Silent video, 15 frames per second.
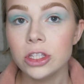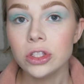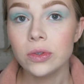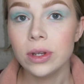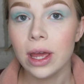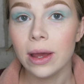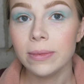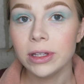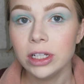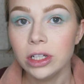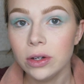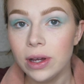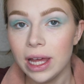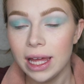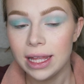So now I'm going to
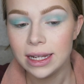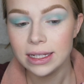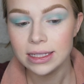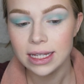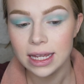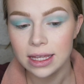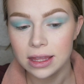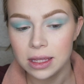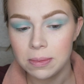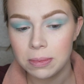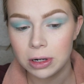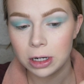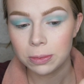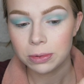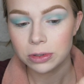go ahead and take the
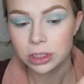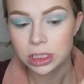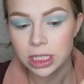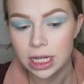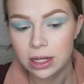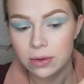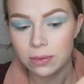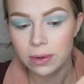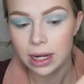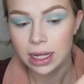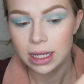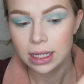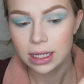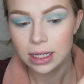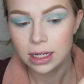purple shade
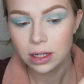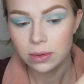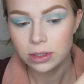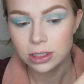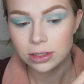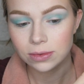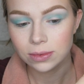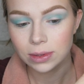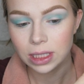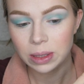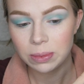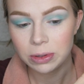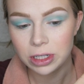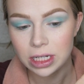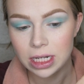right here, which is really
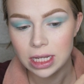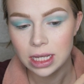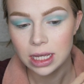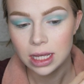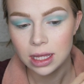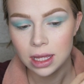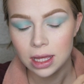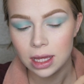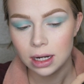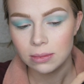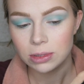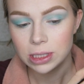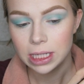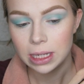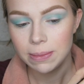pretty.
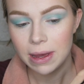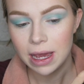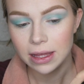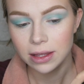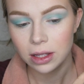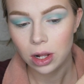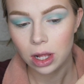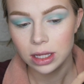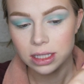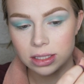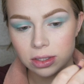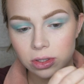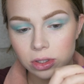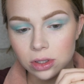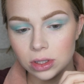I'm just going to pack that on
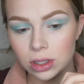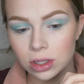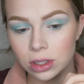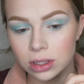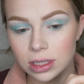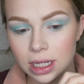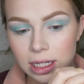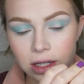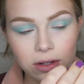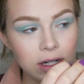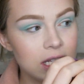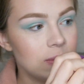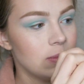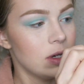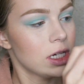this little tiny
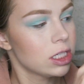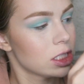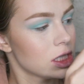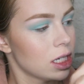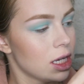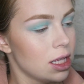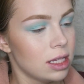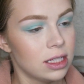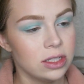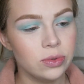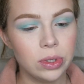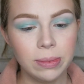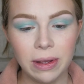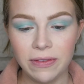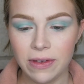crease brush. This is
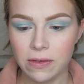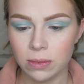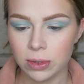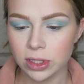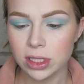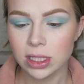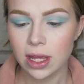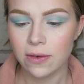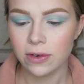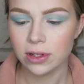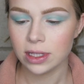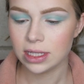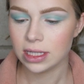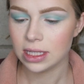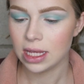one of my favorite brushes ever.
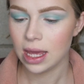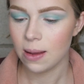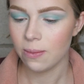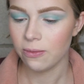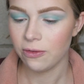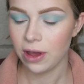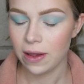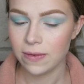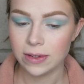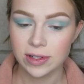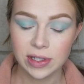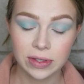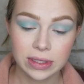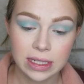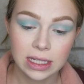This is the
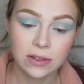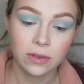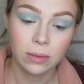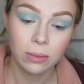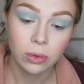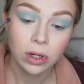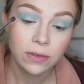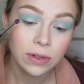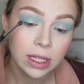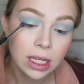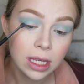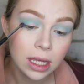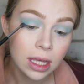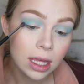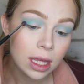M506 from Morphe.